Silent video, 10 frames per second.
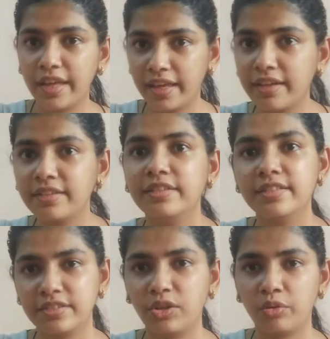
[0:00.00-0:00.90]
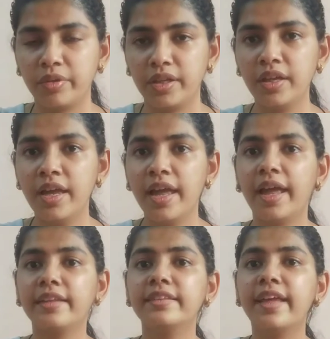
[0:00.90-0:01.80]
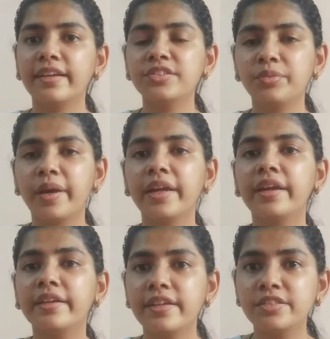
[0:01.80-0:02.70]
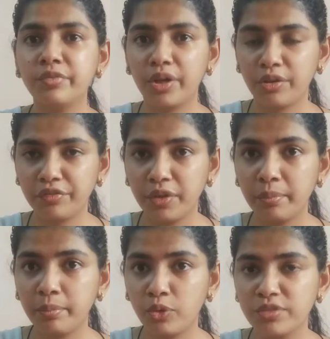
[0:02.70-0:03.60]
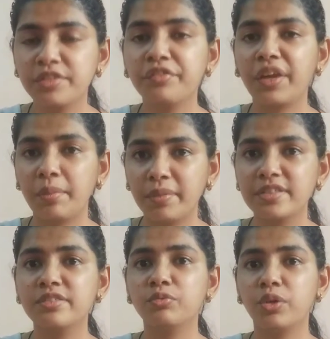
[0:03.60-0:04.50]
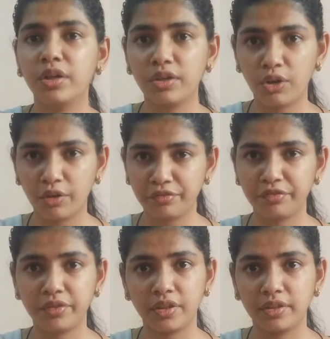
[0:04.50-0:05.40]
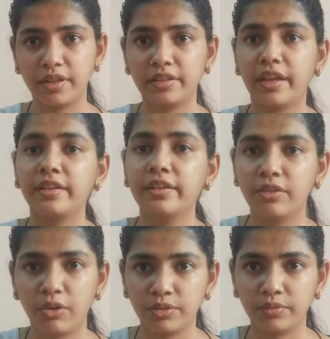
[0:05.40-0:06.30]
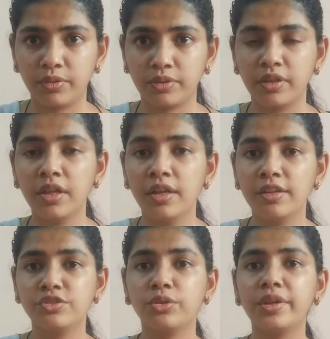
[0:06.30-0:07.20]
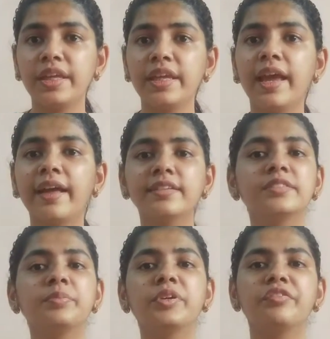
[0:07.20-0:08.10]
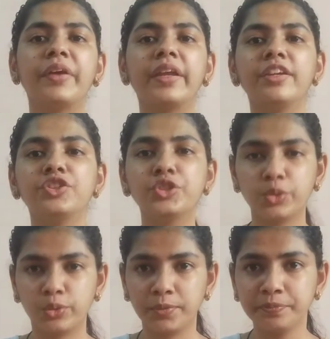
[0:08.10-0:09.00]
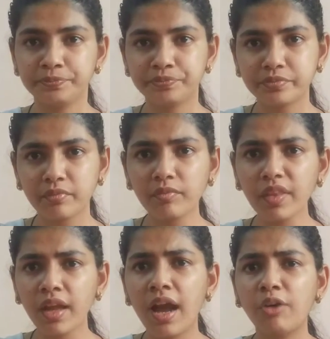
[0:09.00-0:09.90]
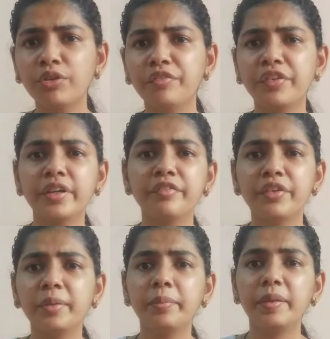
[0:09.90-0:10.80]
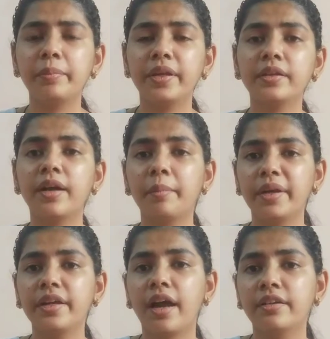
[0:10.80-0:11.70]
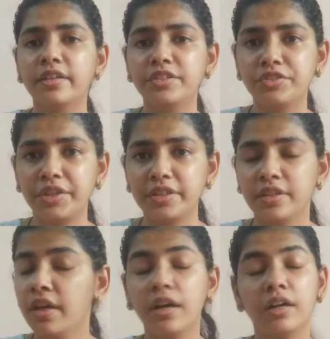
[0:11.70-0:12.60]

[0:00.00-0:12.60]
there in this novel, and that's why it is one of the most famous work of Nathaniel Hawthorne. So he has perfectly shown how different people commit adultery,